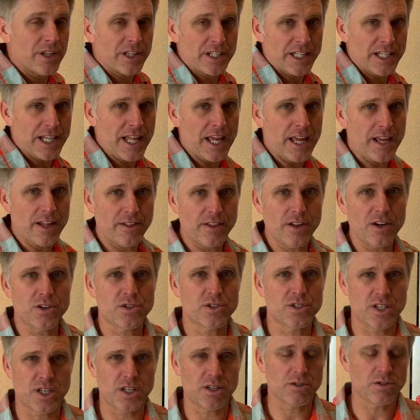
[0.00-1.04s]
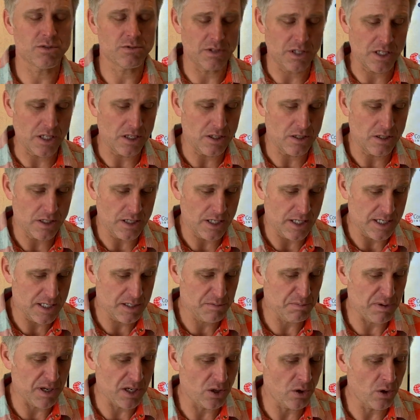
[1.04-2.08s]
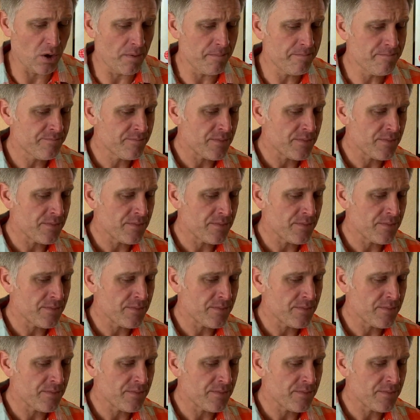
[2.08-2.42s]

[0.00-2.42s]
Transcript: the le in there sounds really good in español.